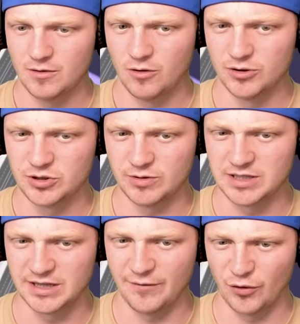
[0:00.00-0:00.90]
or do we
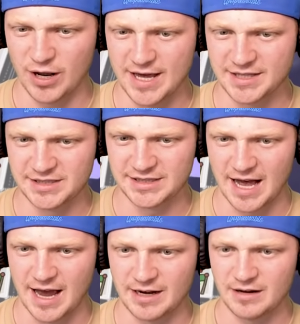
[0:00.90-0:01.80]
deliver it
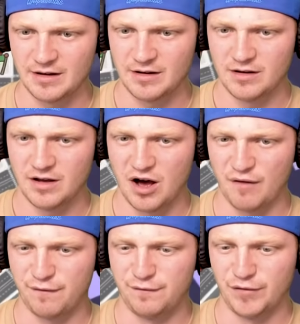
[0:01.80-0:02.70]
inside? Oh,
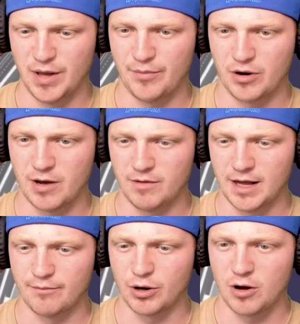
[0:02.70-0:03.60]
flip. Okay, we
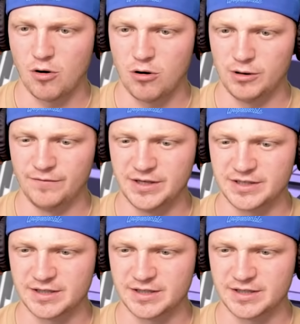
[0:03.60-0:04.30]
gotta bring all of these